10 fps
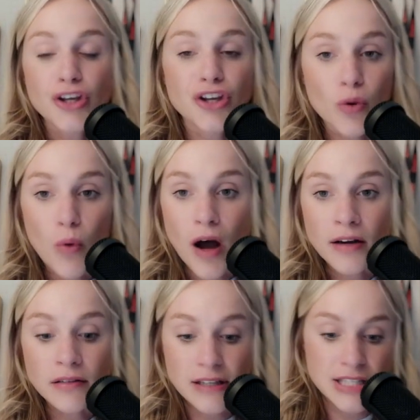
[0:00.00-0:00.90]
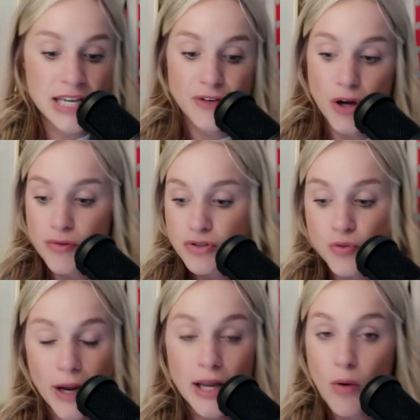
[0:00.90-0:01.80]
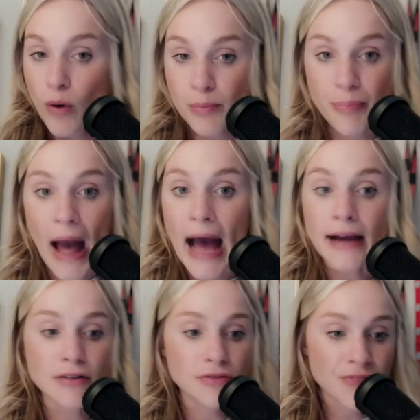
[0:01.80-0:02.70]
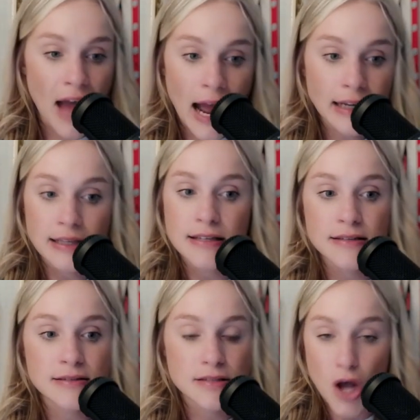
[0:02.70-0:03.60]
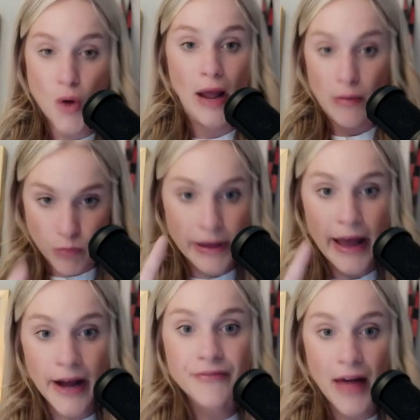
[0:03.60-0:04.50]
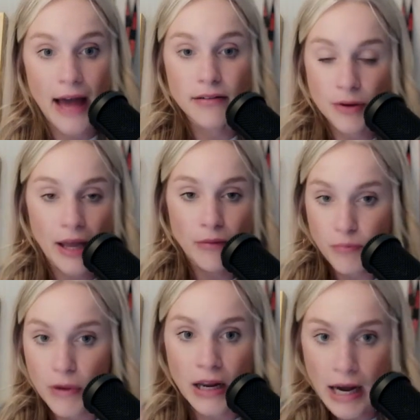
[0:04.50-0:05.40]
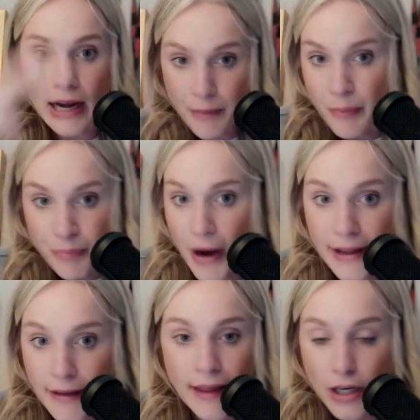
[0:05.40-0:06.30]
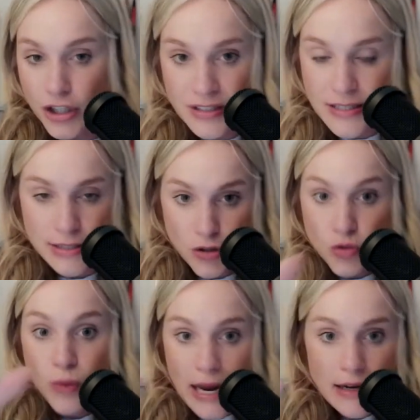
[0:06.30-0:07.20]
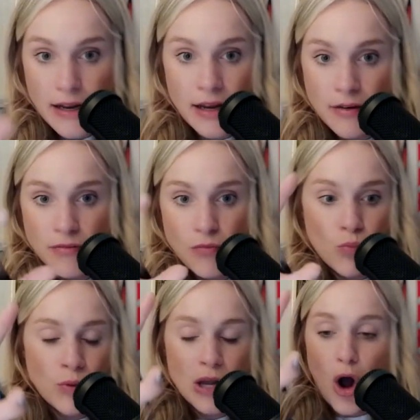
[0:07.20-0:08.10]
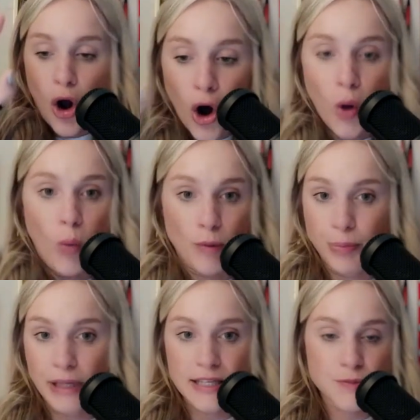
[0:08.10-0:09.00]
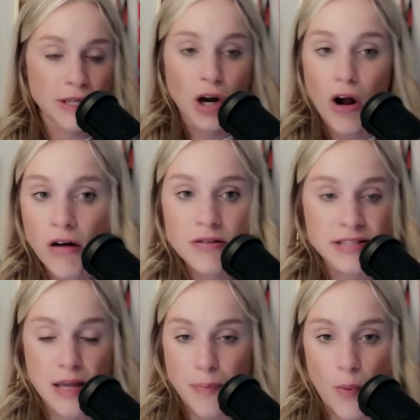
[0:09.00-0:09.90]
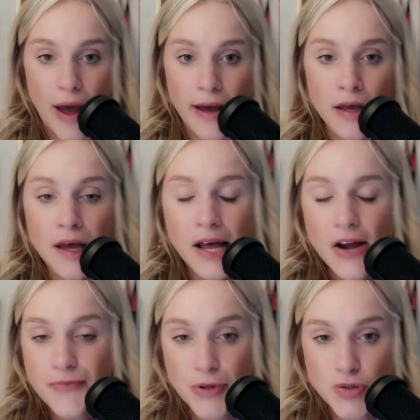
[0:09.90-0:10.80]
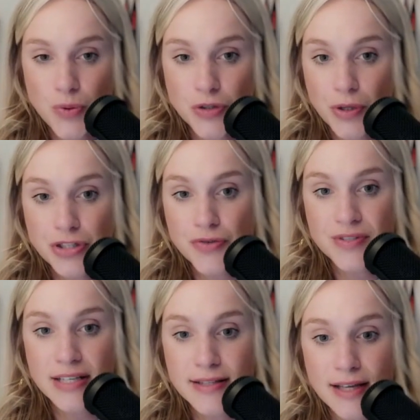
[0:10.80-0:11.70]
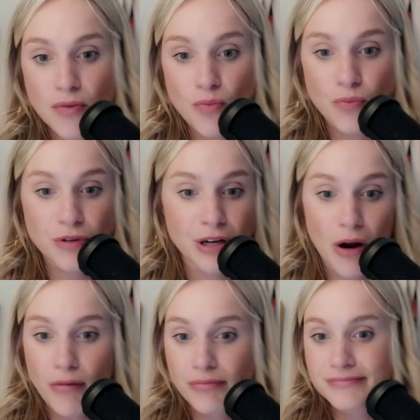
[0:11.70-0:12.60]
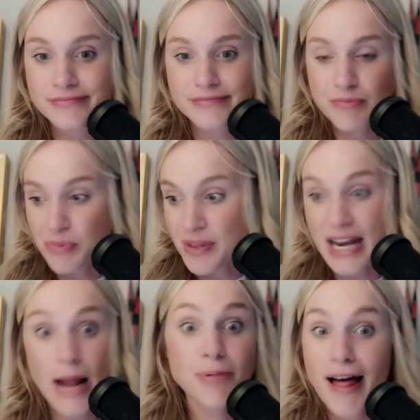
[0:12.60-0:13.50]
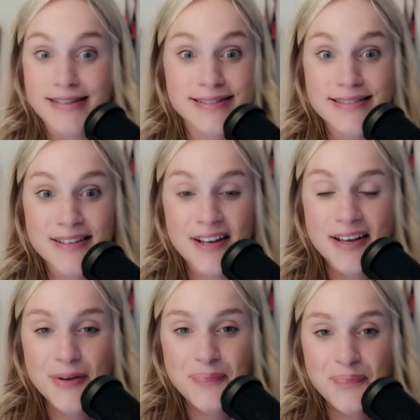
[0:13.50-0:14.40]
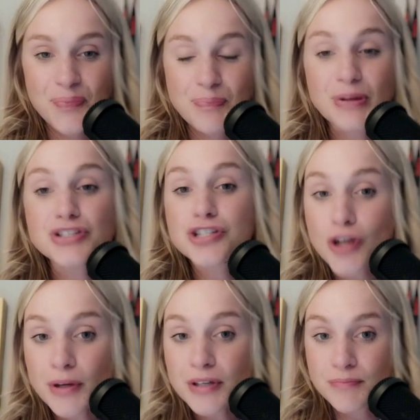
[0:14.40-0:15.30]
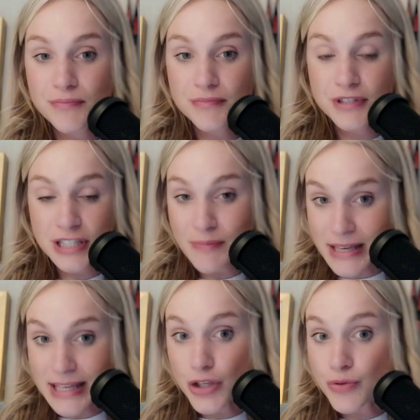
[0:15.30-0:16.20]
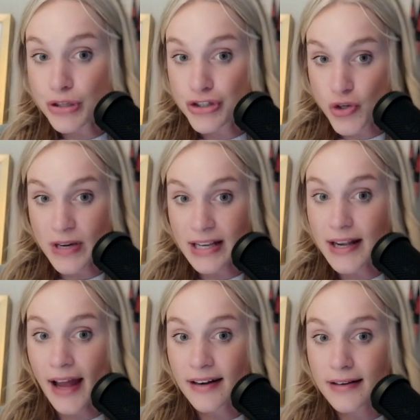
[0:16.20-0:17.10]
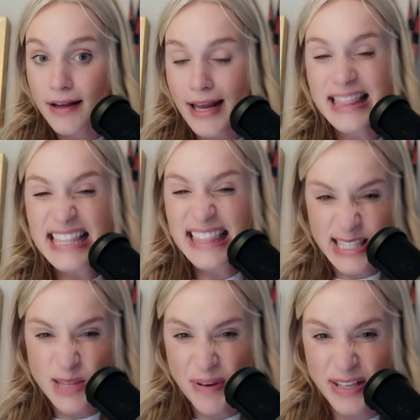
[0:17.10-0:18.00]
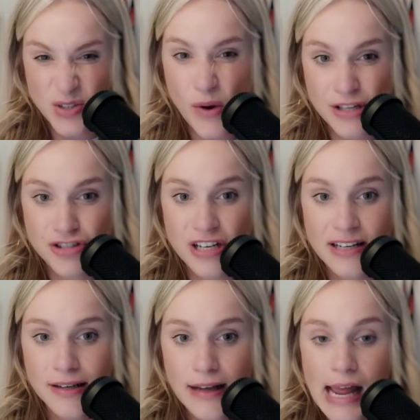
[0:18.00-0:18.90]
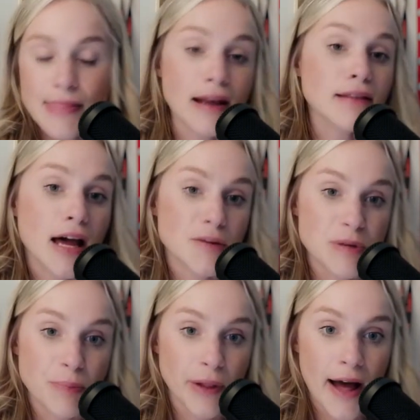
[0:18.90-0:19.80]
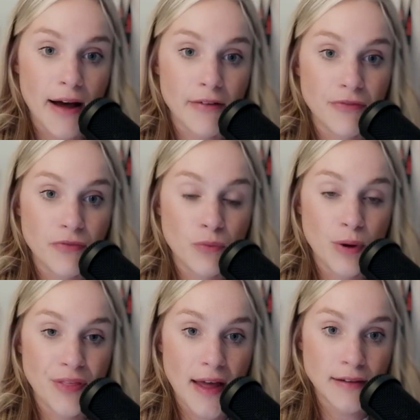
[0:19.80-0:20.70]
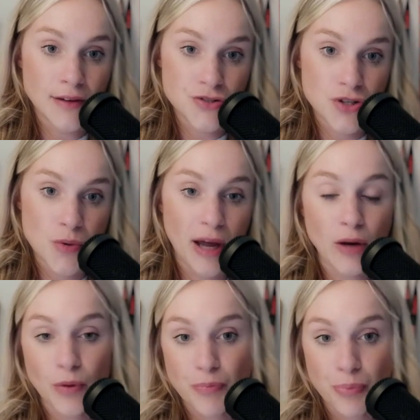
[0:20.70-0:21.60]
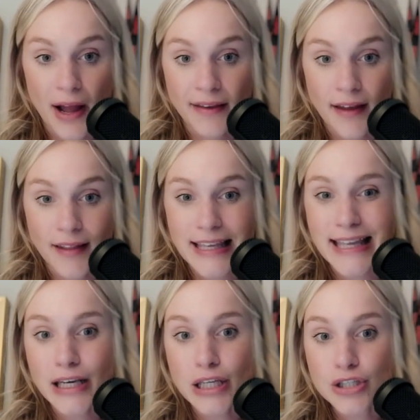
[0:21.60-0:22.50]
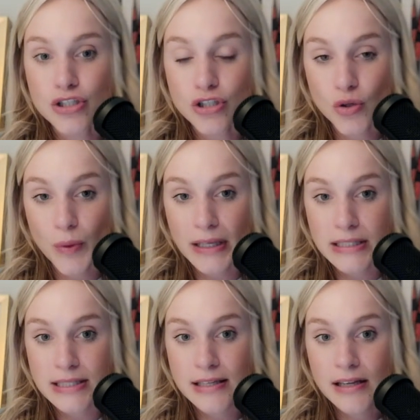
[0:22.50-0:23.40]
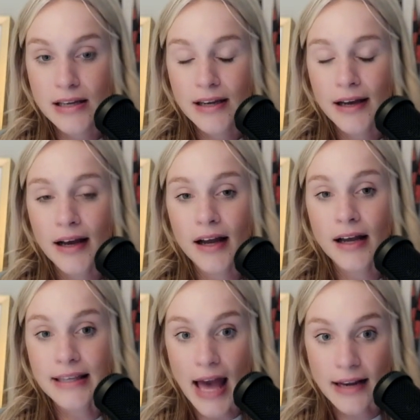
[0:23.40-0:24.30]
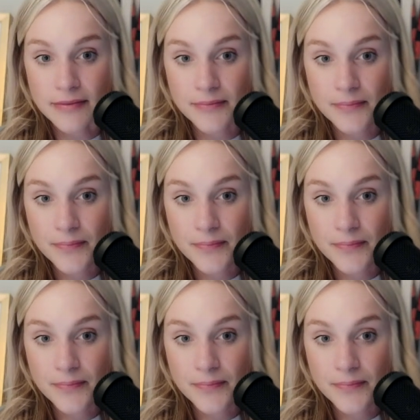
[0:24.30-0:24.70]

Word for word: Year one, let's see if it goes great or bad, that is okay. We have that. Okay. And Brian Kelly had a good season. Great. And we all were pleased. We can all step away from that 2022 season, you know, with an A plus. But show it to me that you can do it again? And I think that's the biggest question that a lot of people have with LSU and with Brian Kelly. Can he do it again?